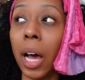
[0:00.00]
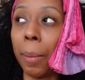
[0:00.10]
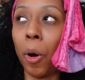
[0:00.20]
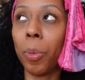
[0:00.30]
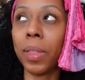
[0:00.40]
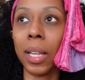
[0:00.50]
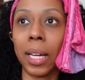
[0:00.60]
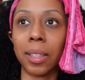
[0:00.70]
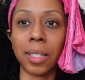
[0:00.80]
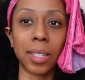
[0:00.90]
I'm hoping that,
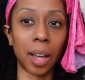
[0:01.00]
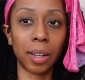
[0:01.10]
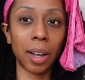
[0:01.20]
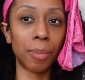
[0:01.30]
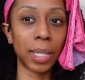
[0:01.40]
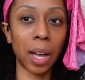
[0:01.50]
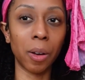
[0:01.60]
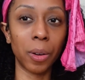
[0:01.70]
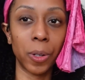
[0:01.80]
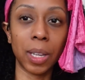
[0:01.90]
like, the sun comes
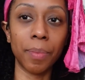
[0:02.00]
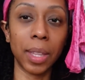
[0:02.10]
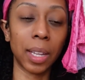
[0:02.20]
out or something,